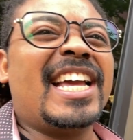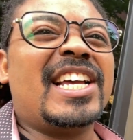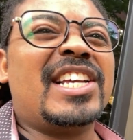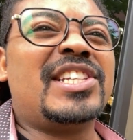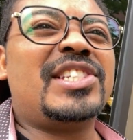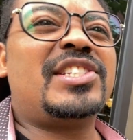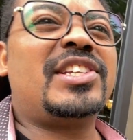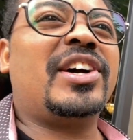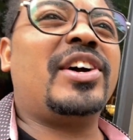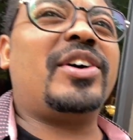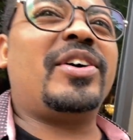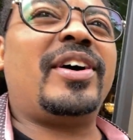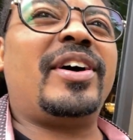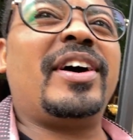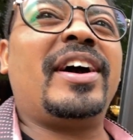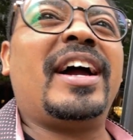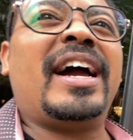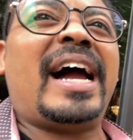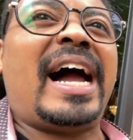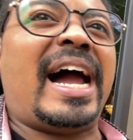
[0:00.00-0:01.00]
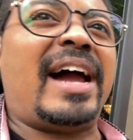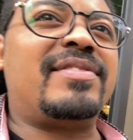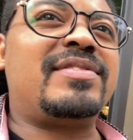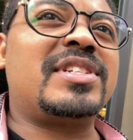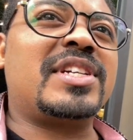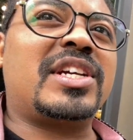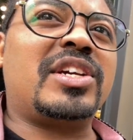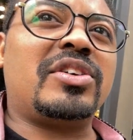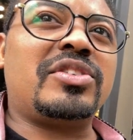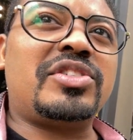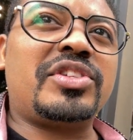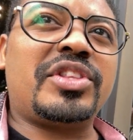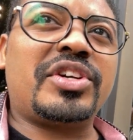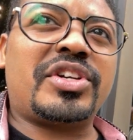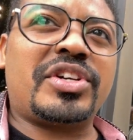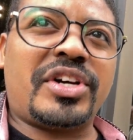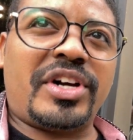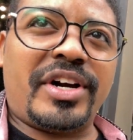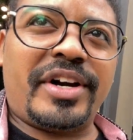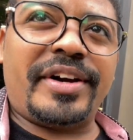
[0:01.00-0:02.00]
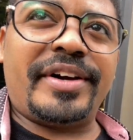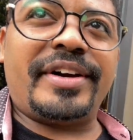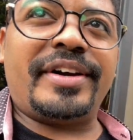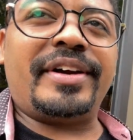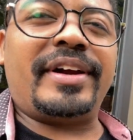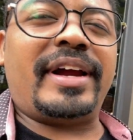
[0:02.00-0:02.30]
So I have to go to the car.